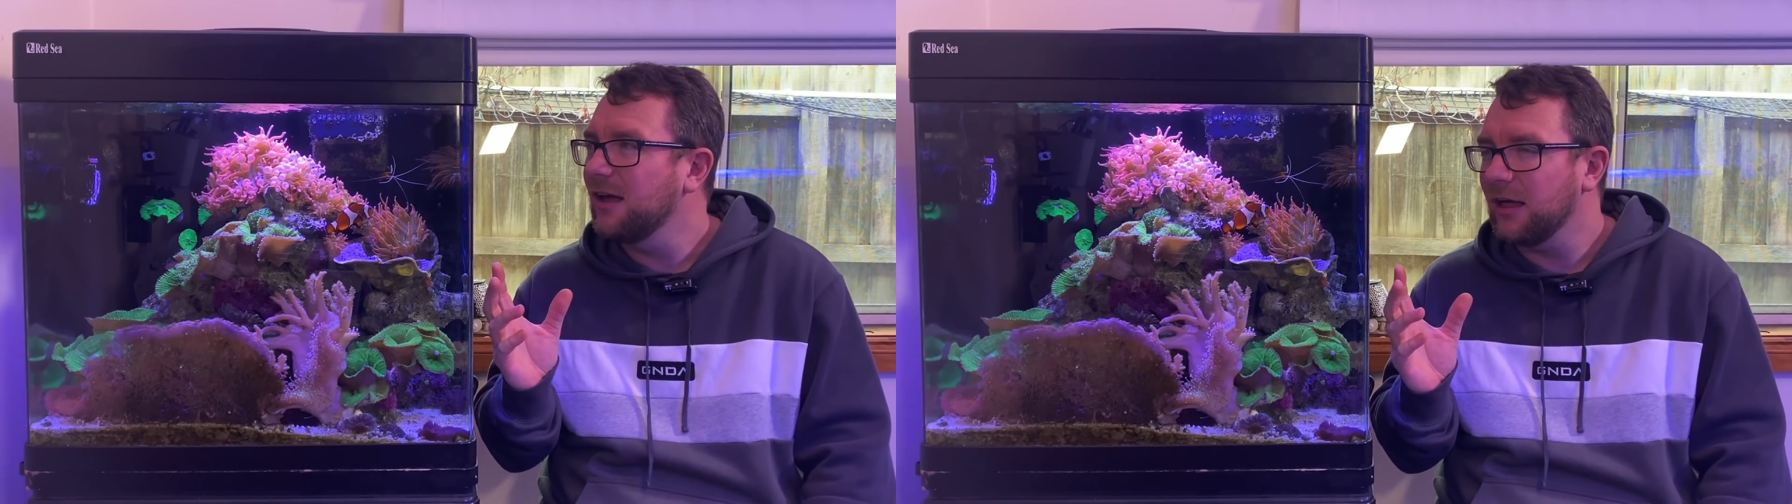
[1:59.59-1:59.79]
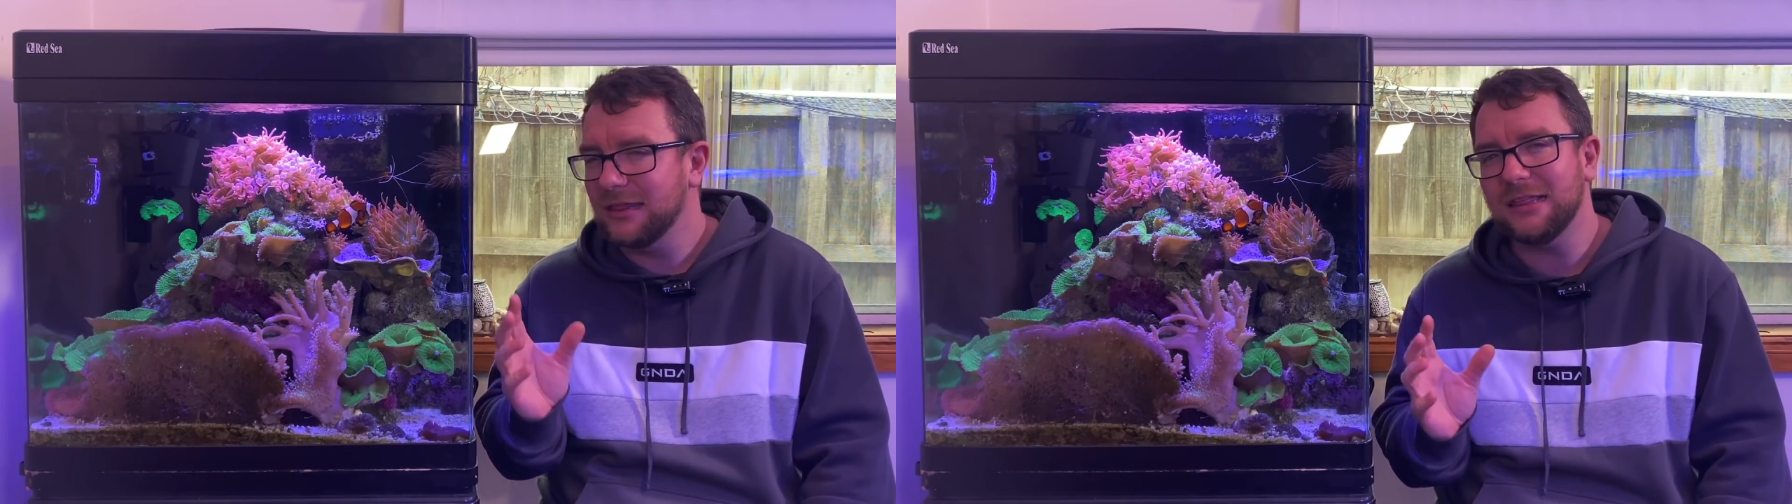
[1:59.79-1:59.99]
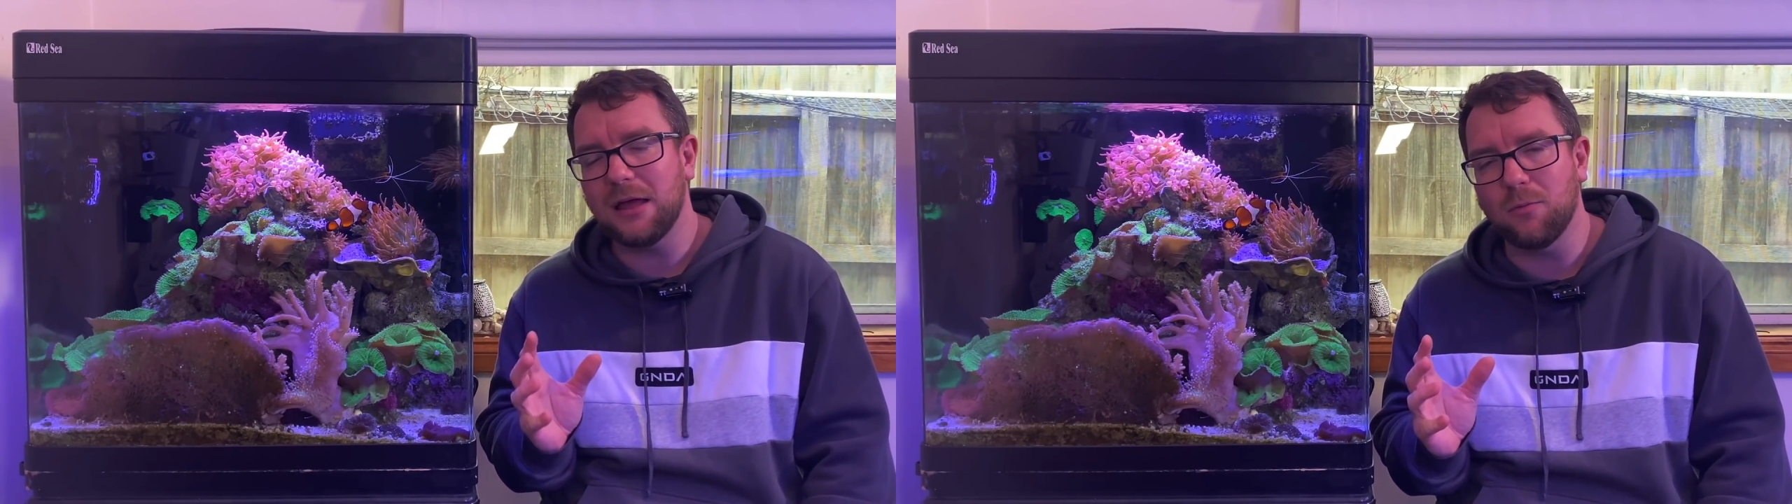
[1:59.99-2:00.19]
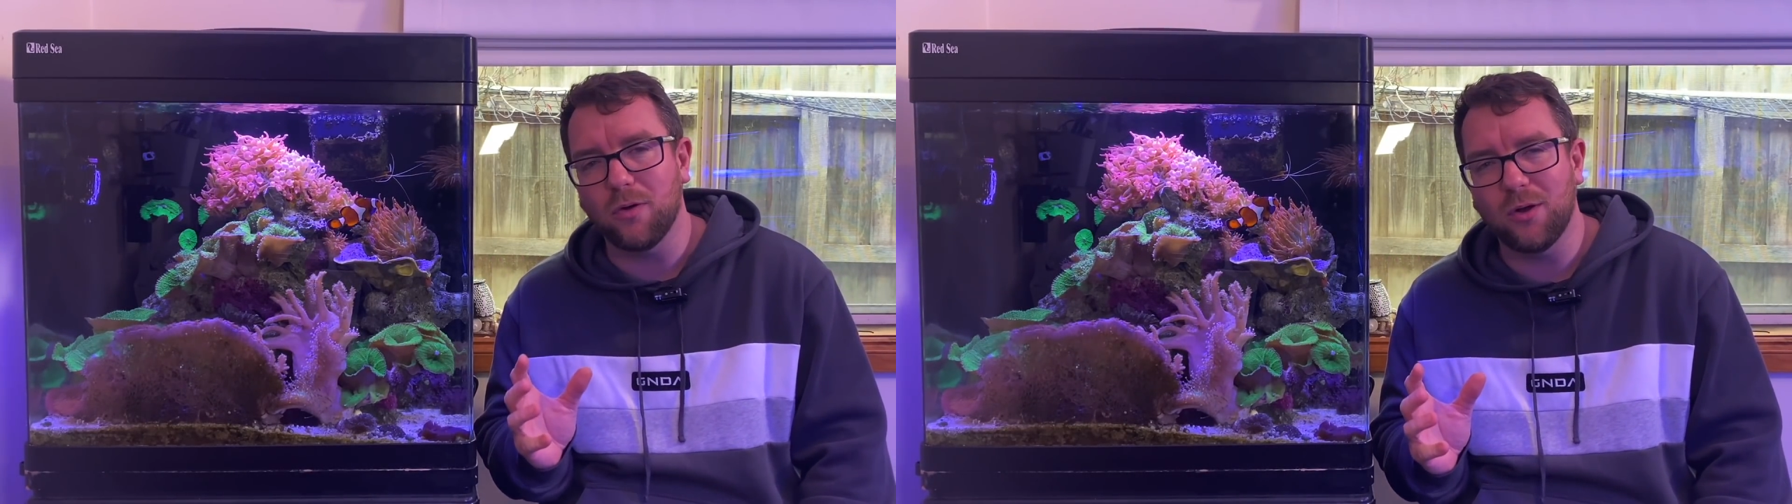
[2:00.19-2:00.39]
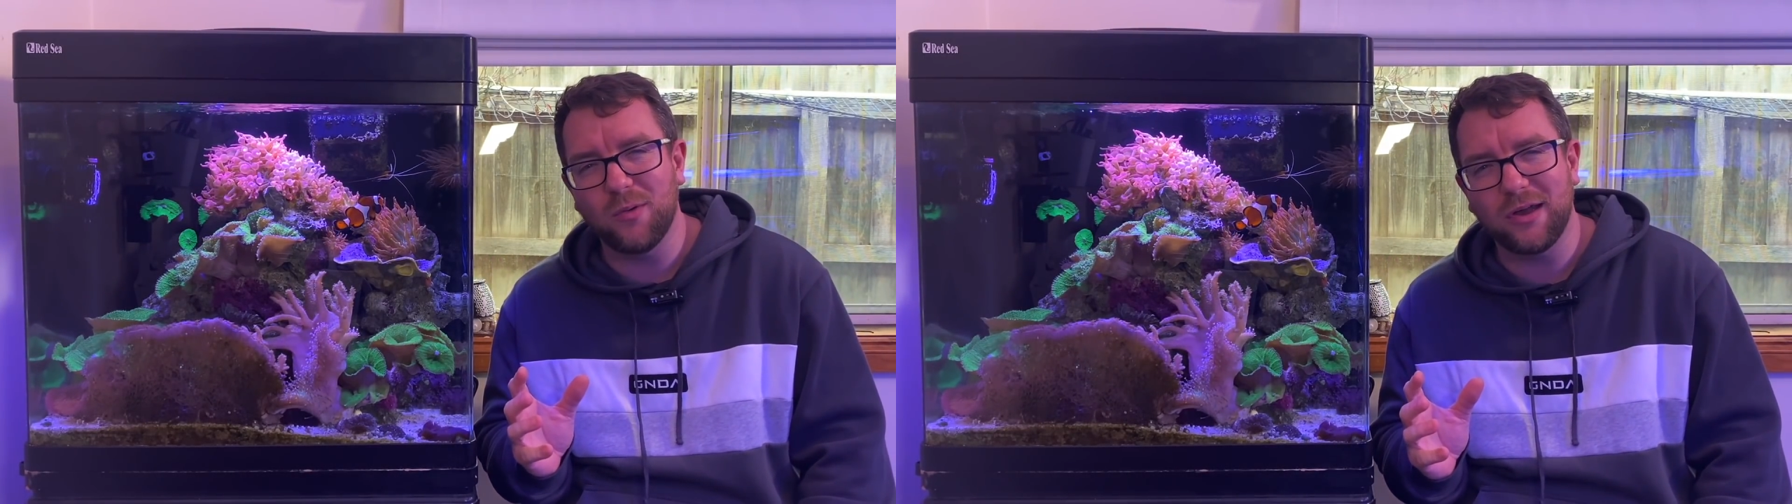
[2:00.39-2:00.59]
I think they
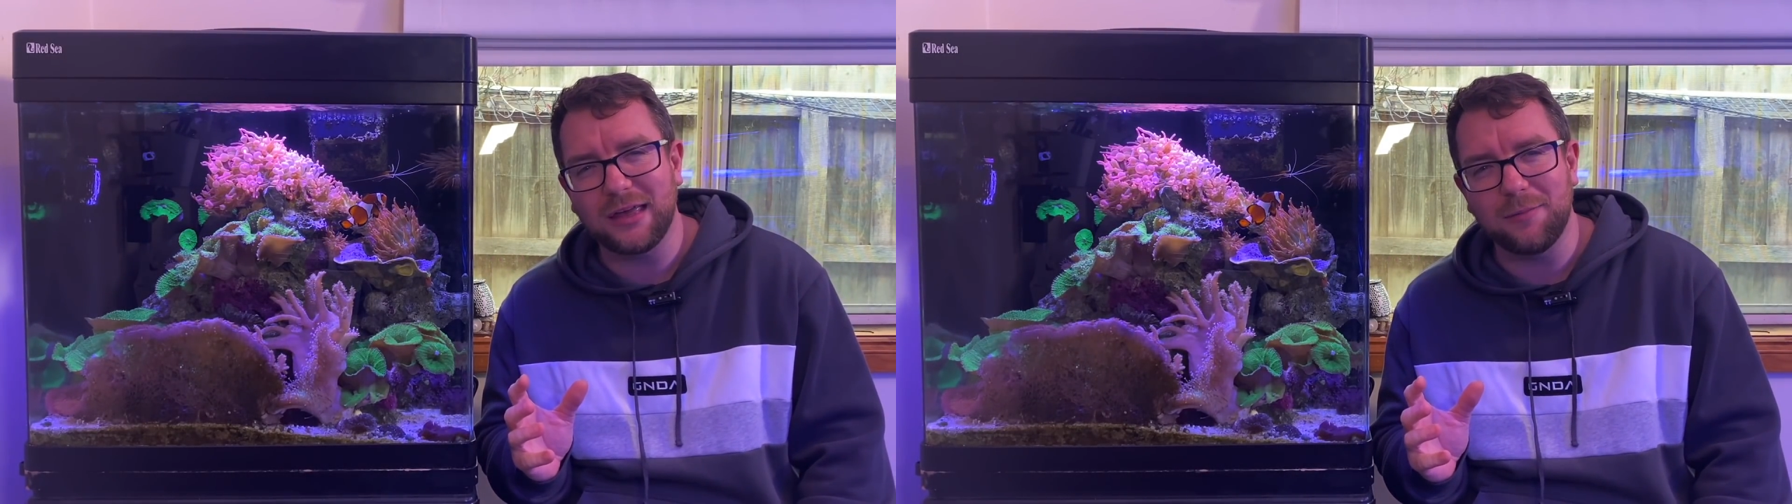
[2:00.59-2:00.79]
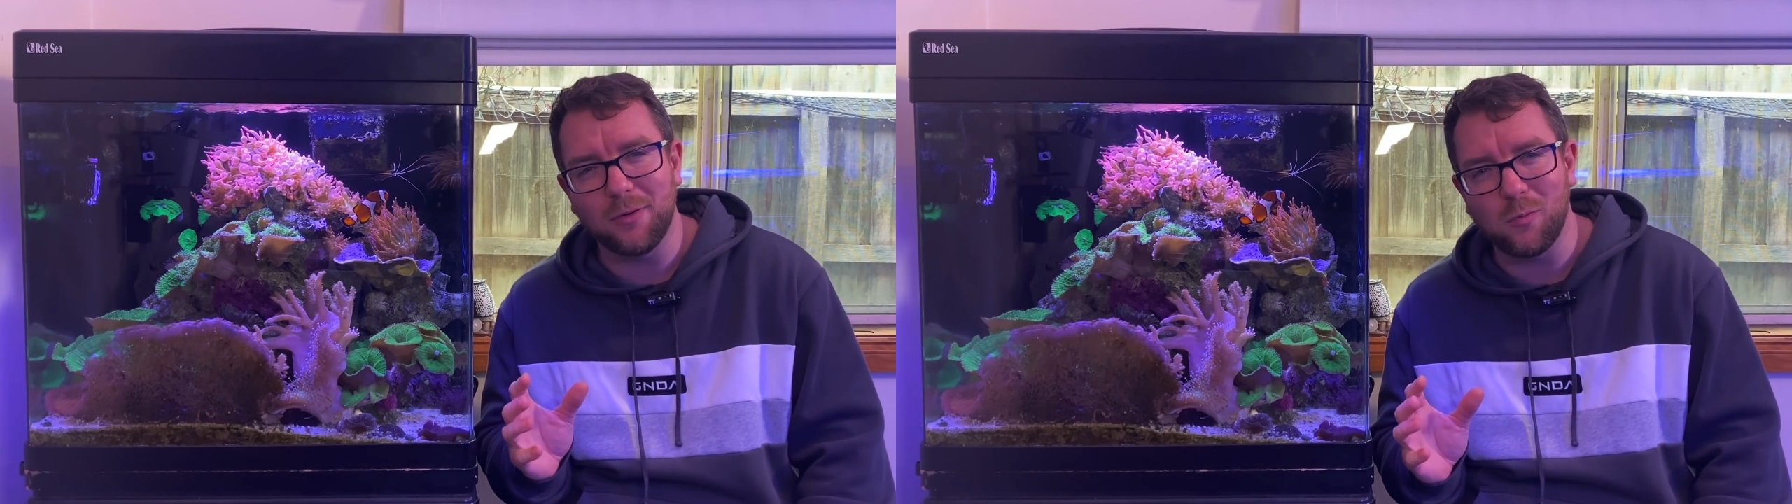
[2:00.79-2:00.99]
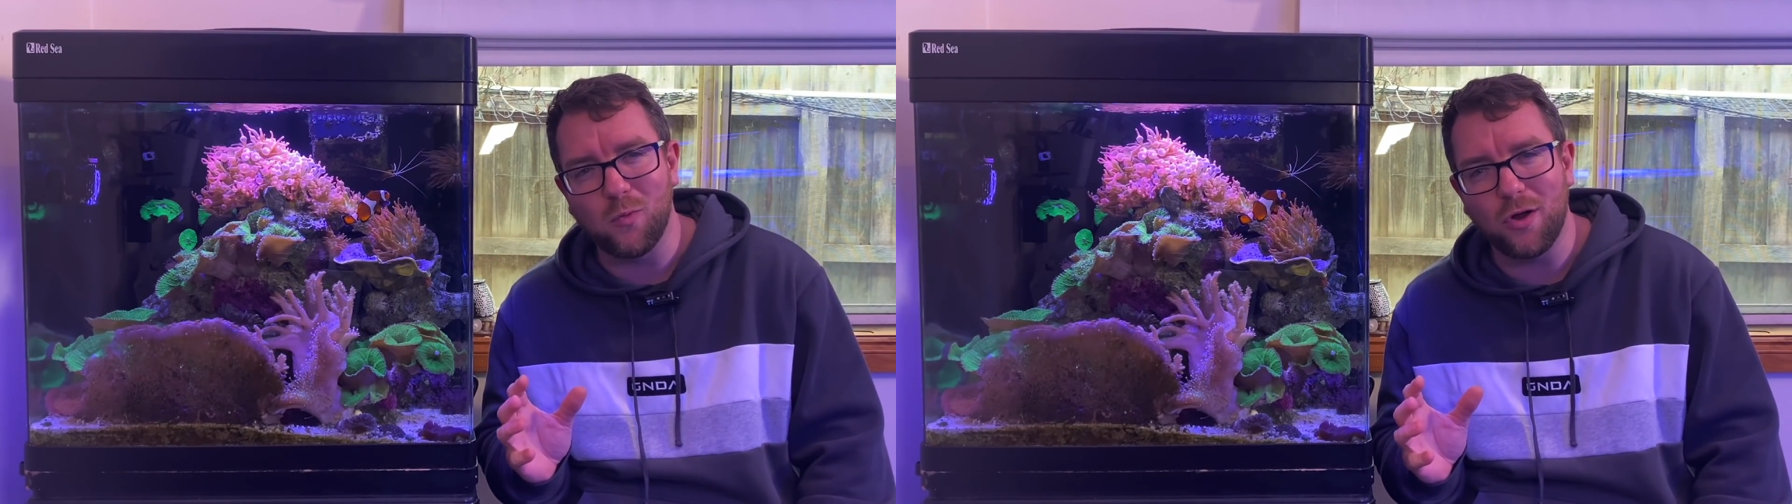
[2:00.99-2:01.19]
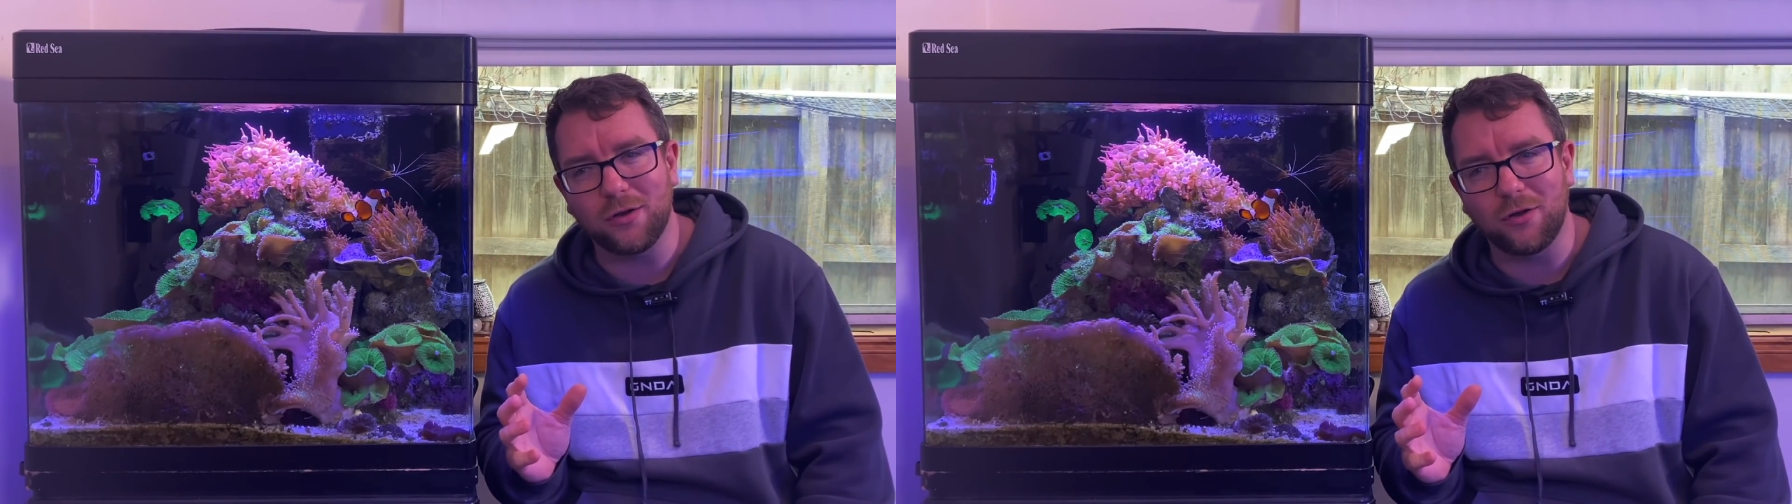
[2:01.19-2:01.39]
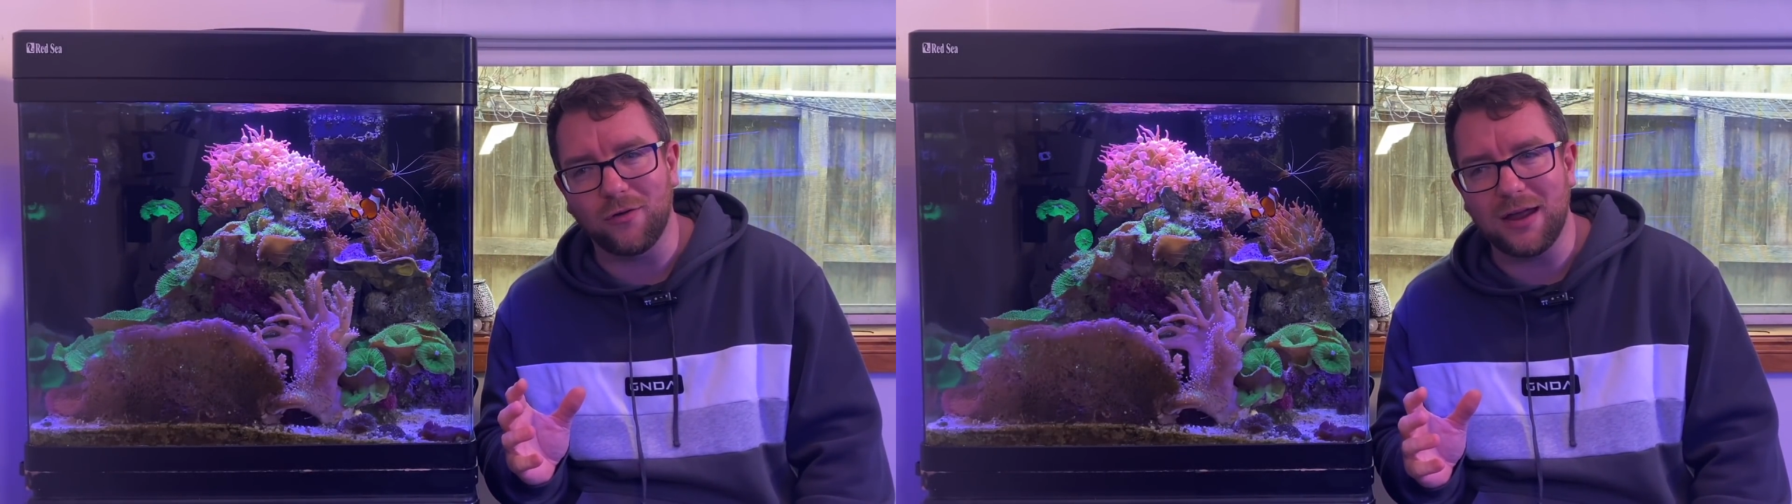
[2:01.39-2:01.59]
were working, but
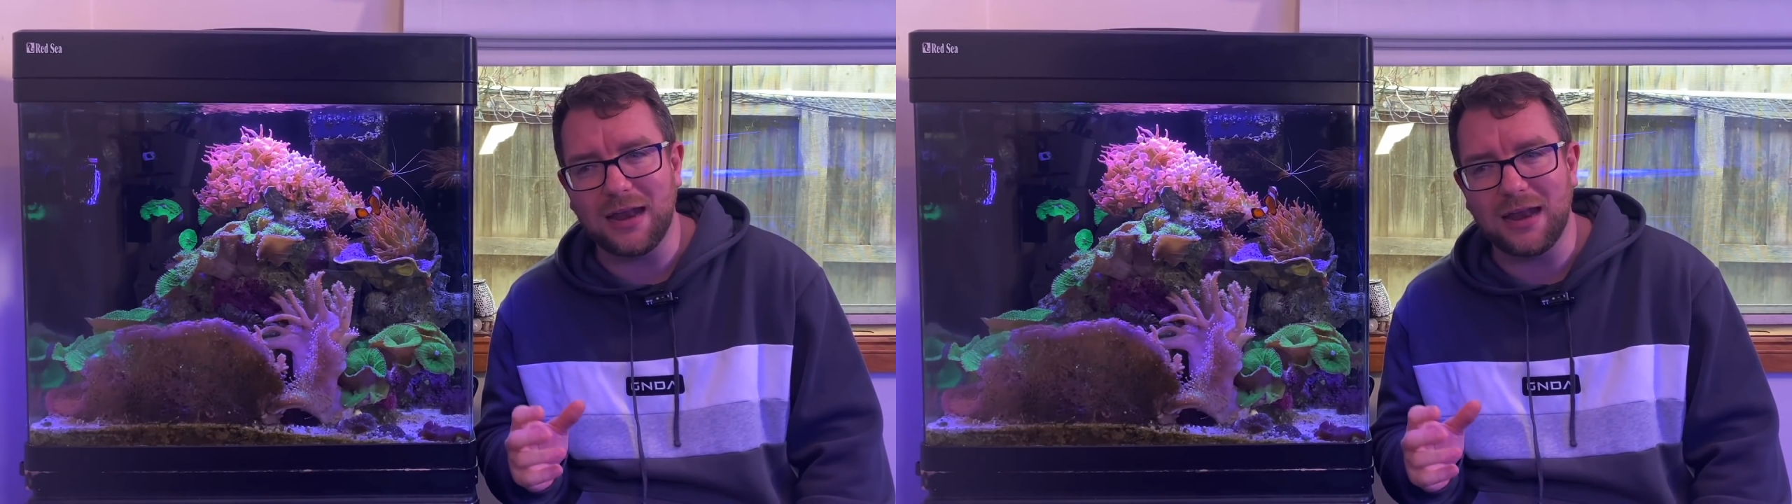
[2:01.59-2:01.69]
weren't great.